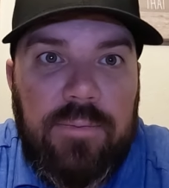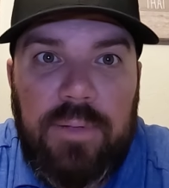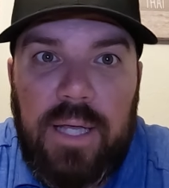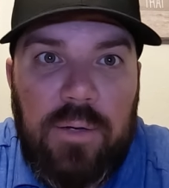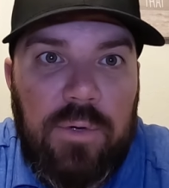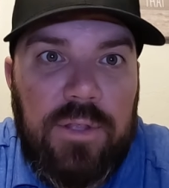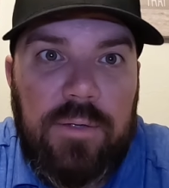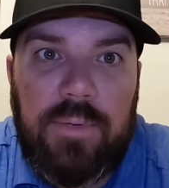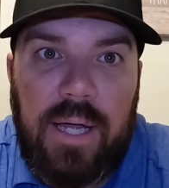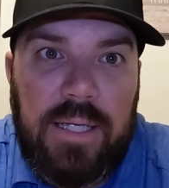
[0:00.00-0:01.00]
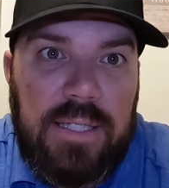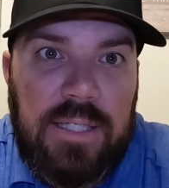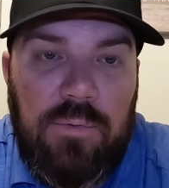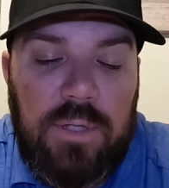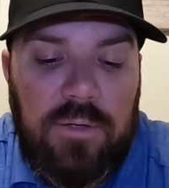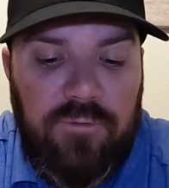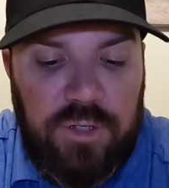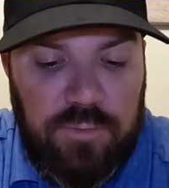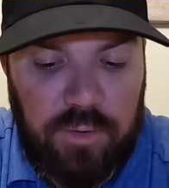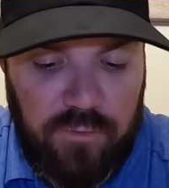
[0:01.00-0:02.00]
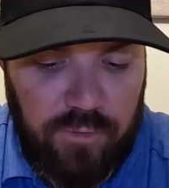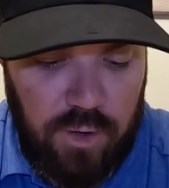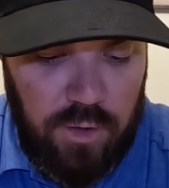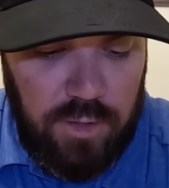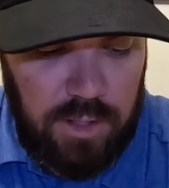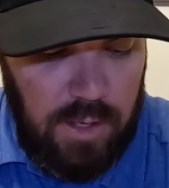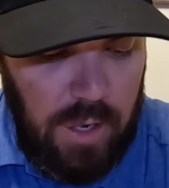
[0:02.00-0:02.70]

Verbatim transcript: We played with them, kind of see what the fish preferred.